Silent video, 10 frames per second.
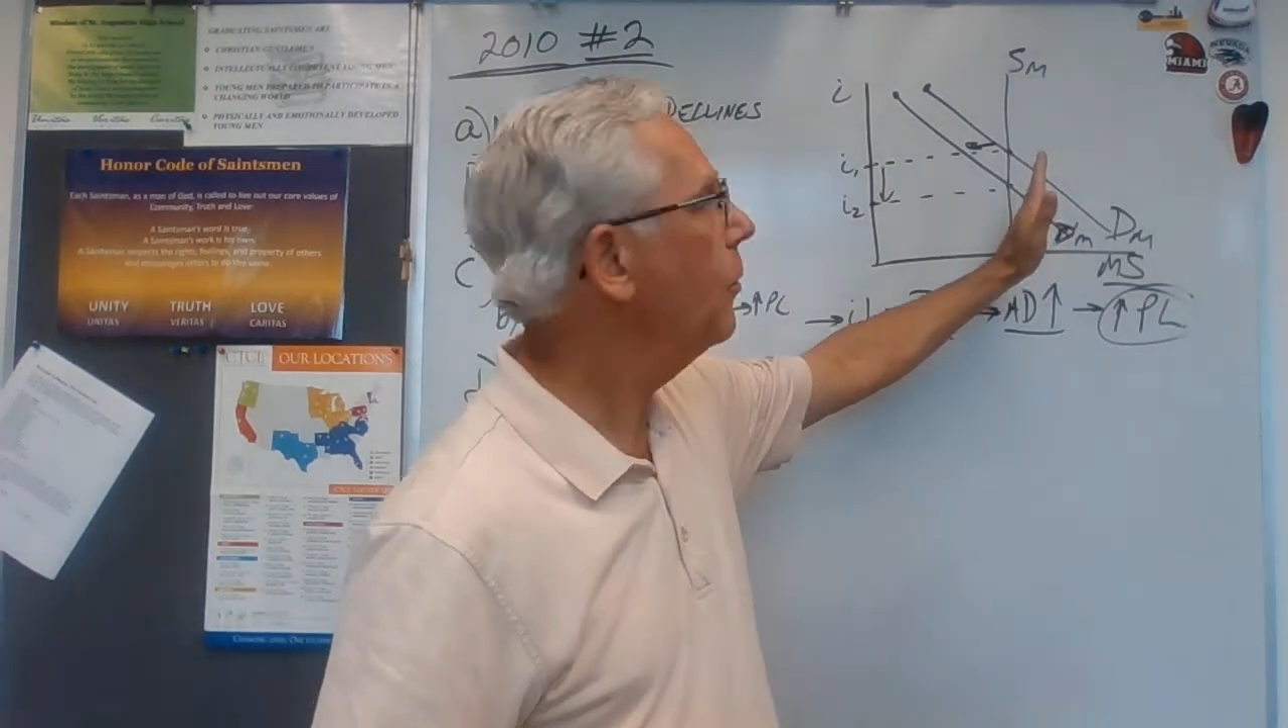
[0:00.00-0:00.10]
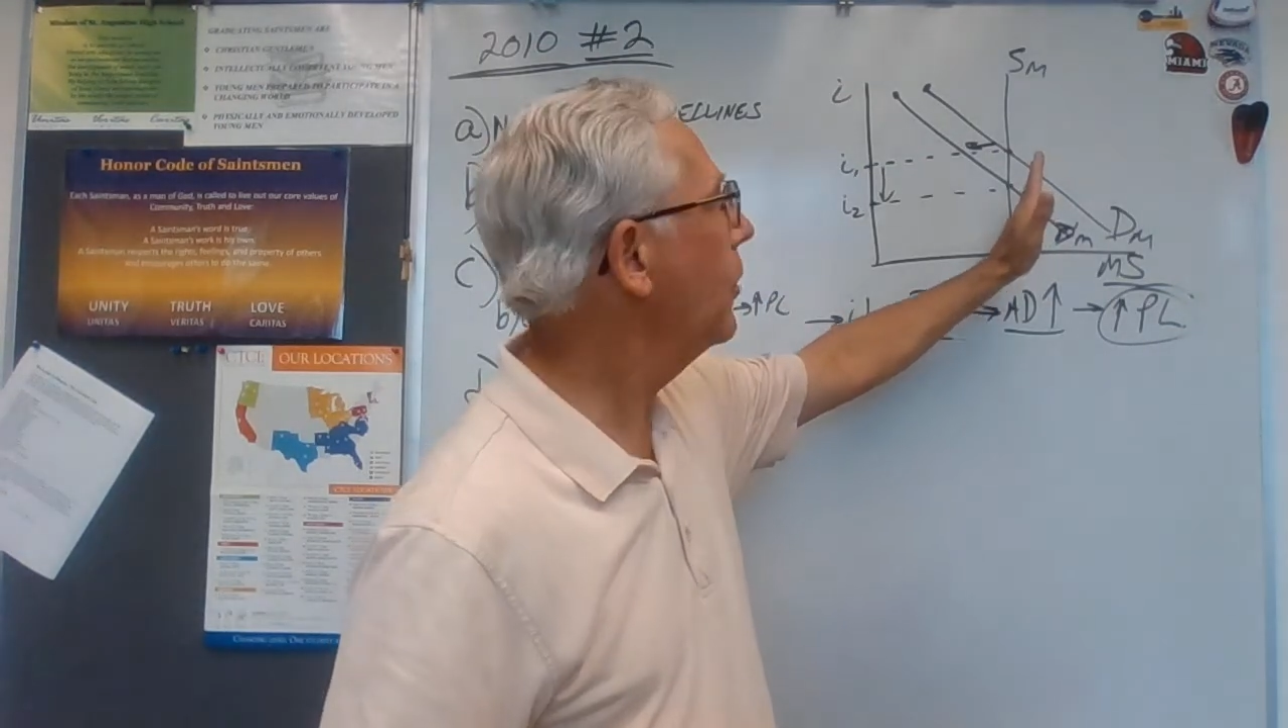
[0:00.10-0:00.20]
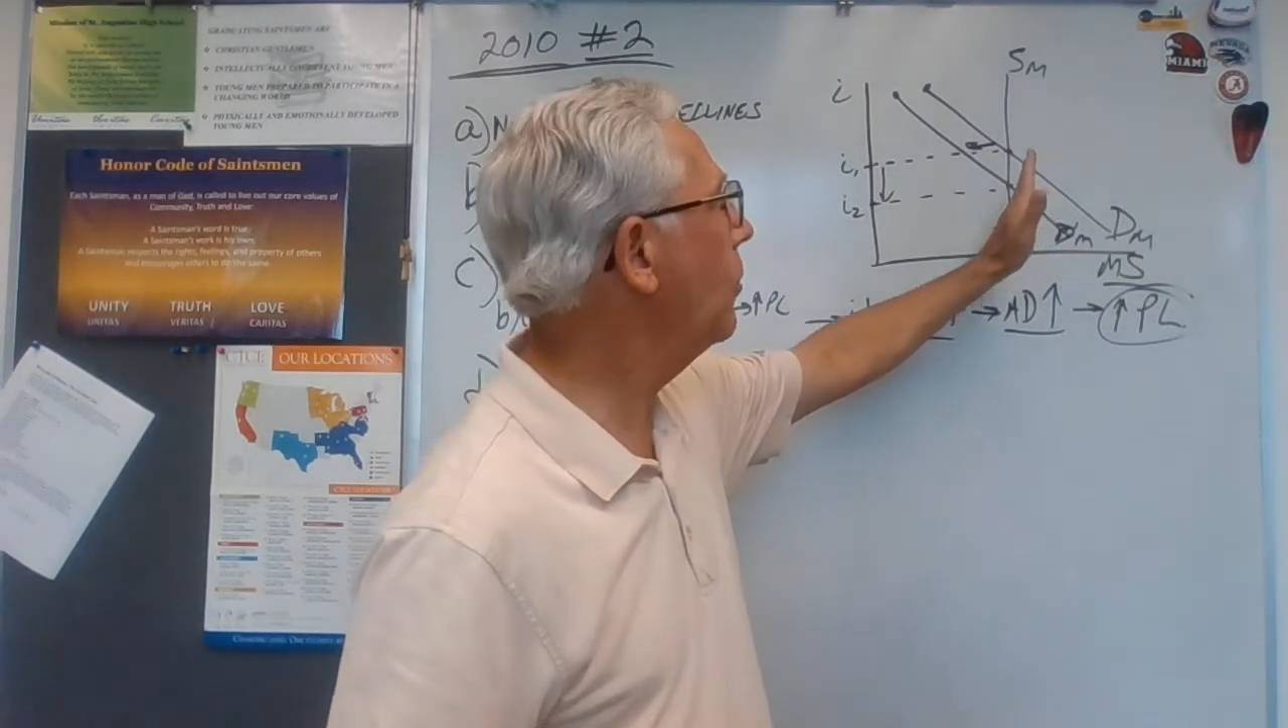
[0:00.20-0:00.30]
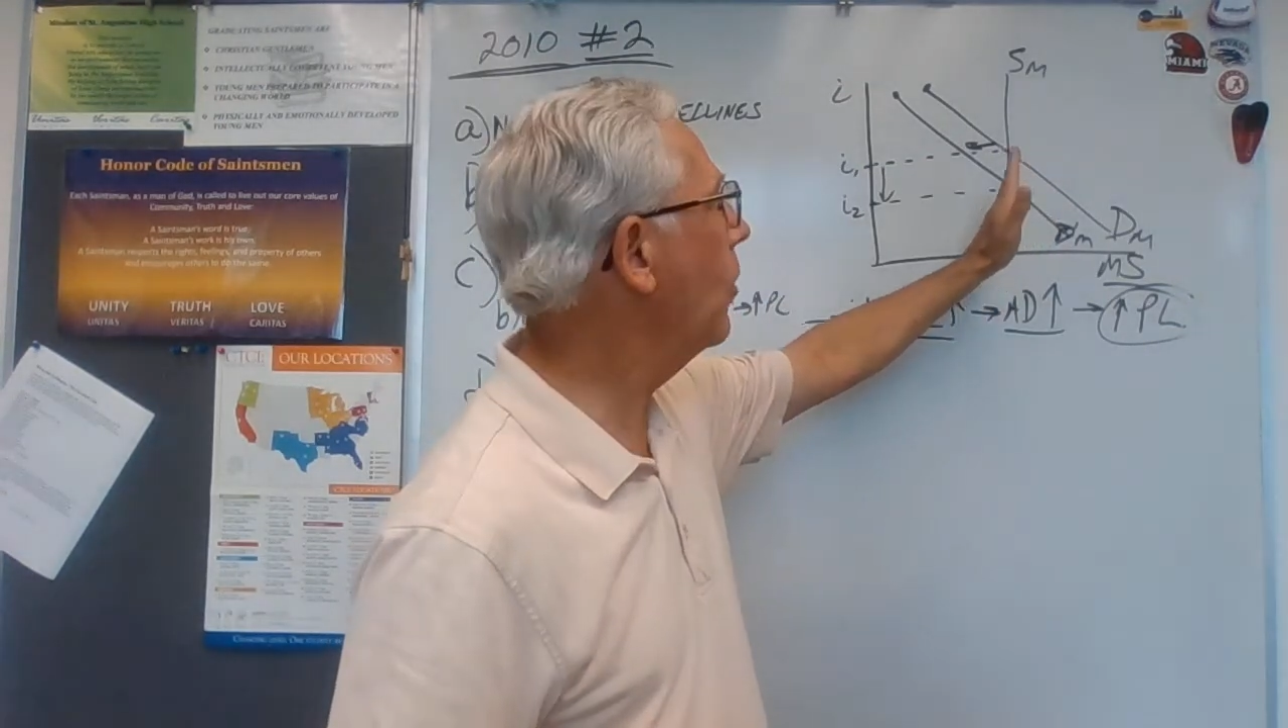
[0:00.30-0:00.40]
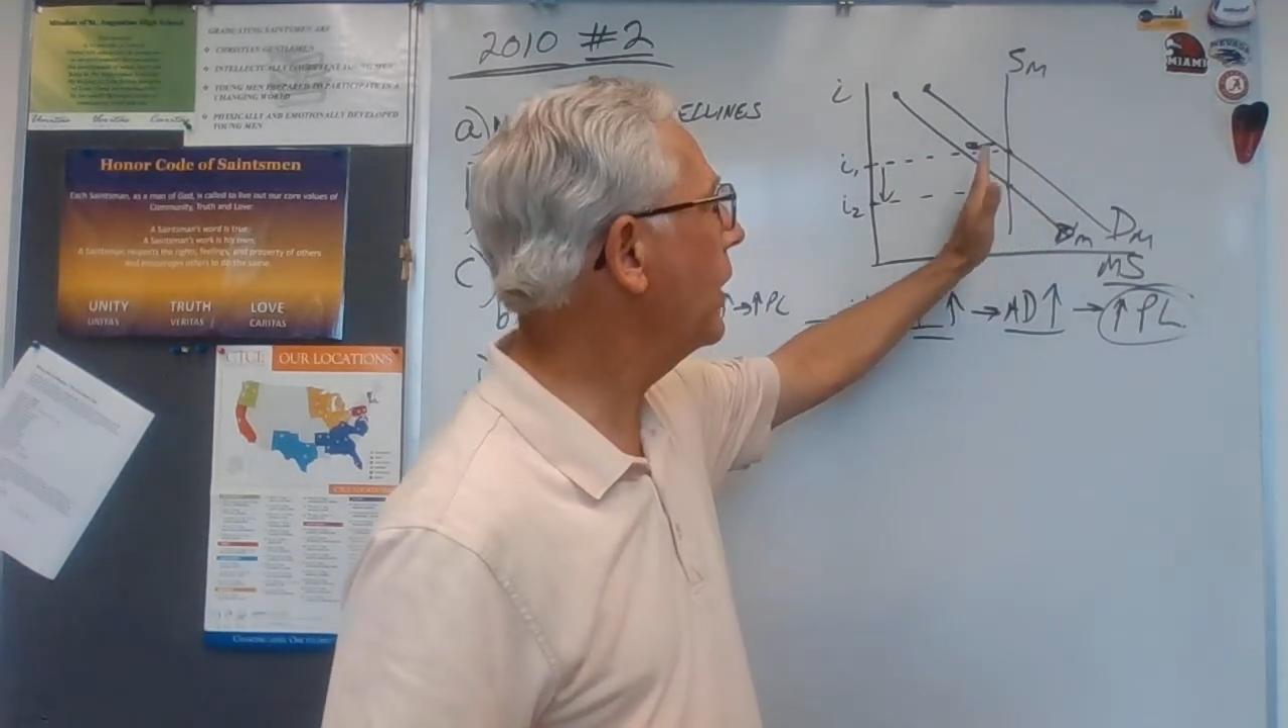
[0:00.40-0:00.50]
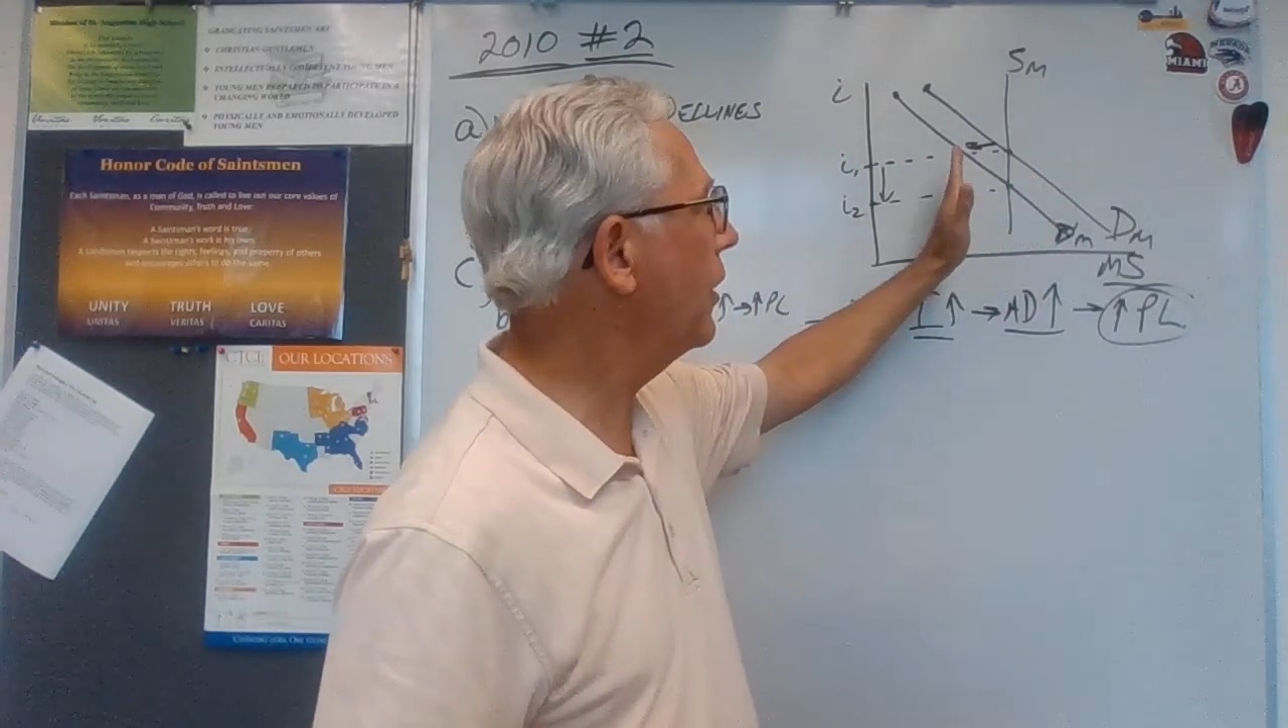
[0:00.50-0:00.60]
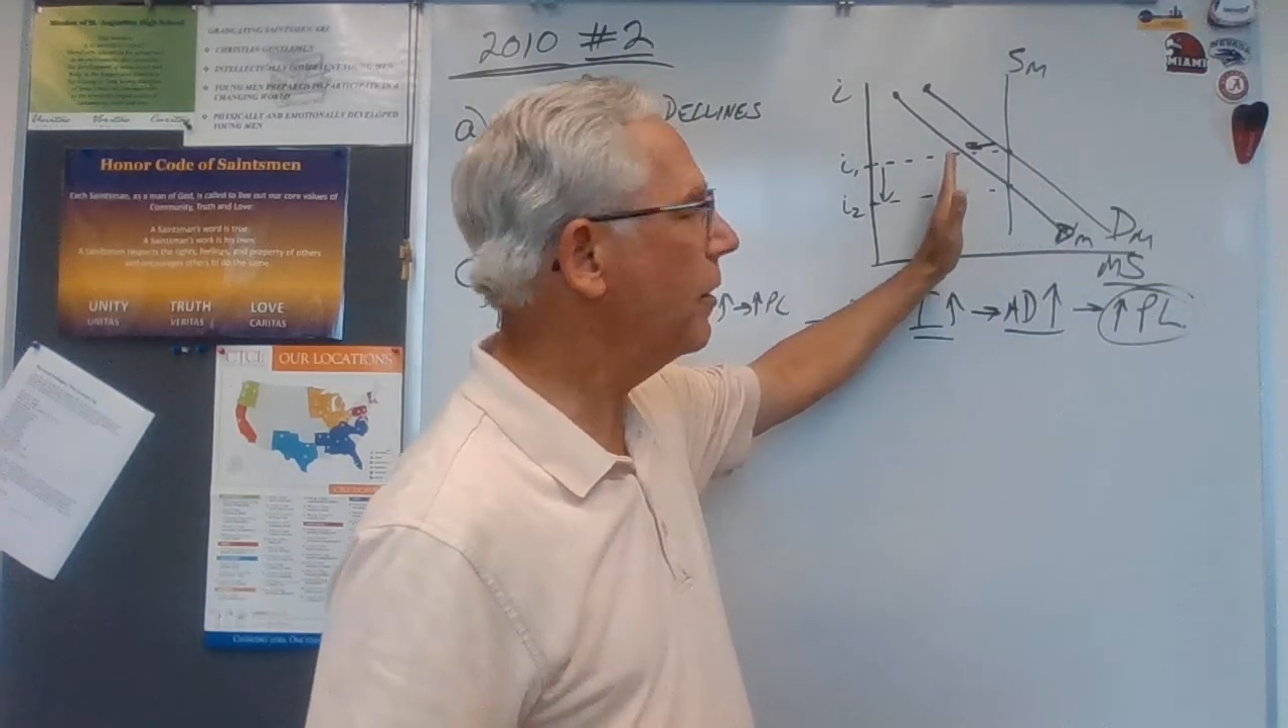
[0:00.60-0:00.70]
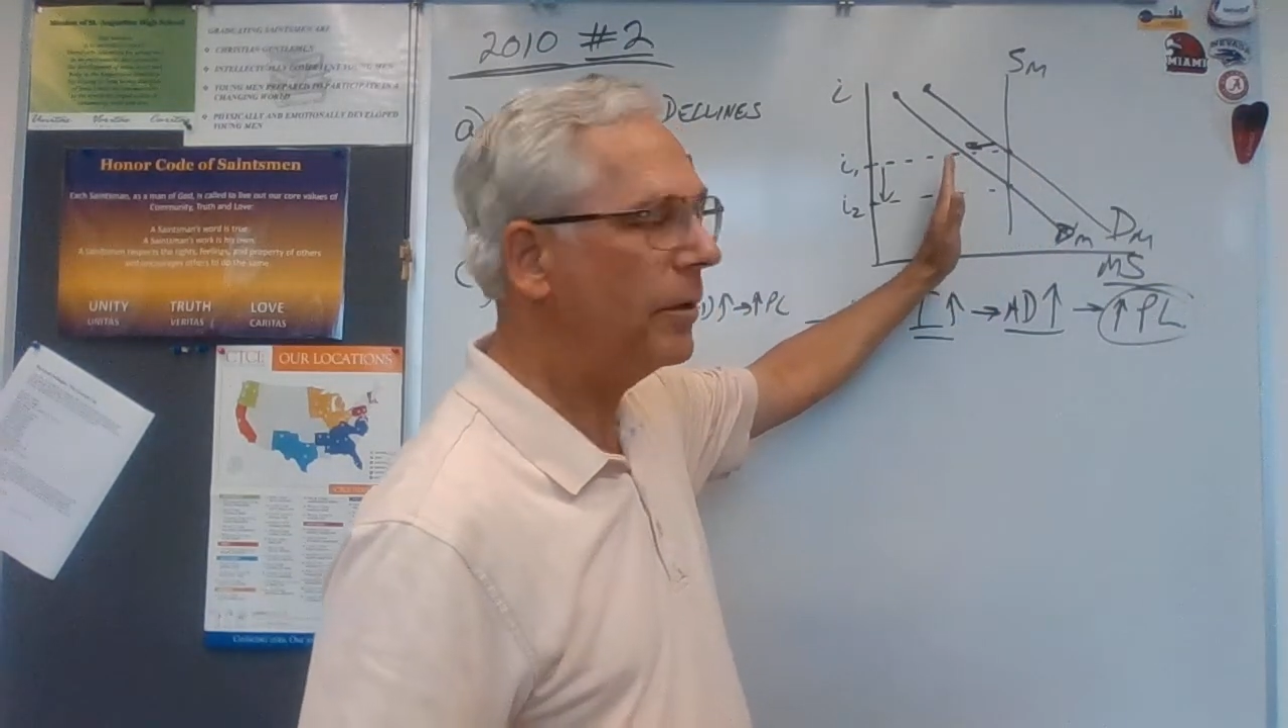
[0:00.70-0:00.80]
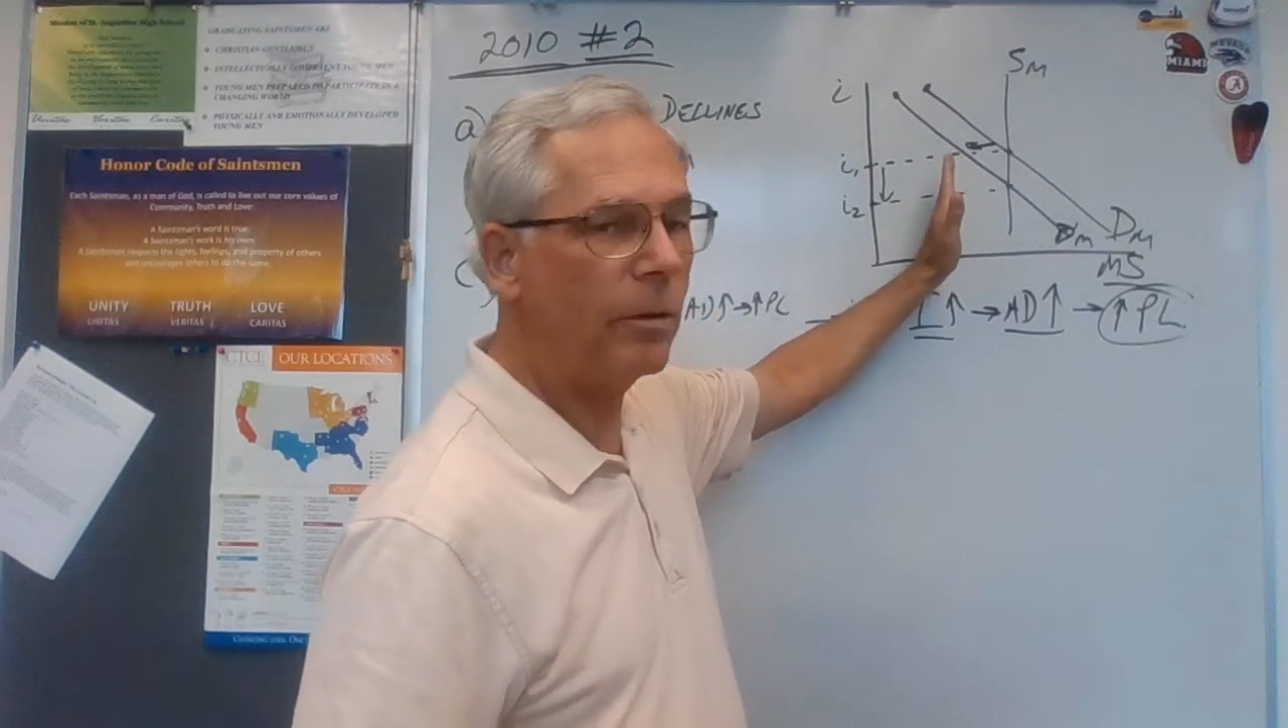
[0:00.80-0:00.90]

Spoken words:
We want to